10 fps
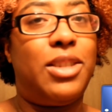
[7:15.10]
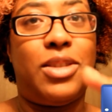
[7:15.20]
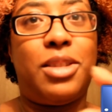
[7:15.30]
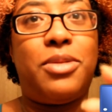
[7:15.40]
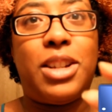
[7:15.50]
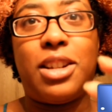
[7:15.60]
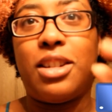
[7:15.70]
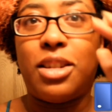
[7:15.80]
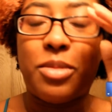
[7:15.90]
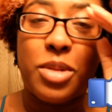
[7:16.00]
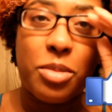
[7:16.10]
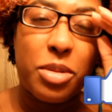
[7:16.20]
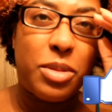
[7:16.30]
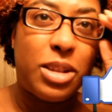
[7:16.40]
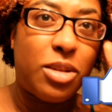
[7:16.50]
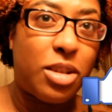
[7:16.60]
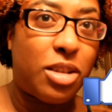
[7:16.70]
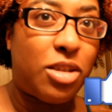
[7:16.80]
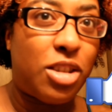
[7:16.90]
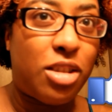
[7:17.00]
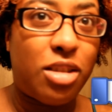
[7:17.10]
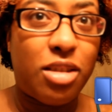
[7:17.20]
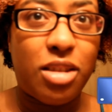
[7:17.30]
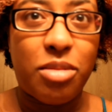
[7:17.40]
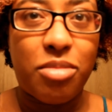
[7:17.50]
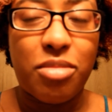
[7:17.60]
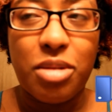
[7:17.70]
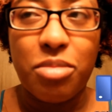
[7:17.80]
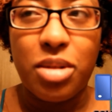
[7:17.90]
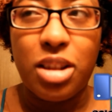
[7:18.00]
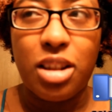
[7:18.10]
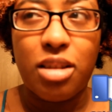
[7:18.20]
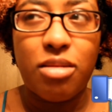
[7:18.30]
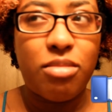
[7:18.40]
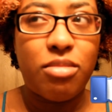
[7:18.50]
If another fat guy comes up to me talking shit, I'm, I'm gonna be like,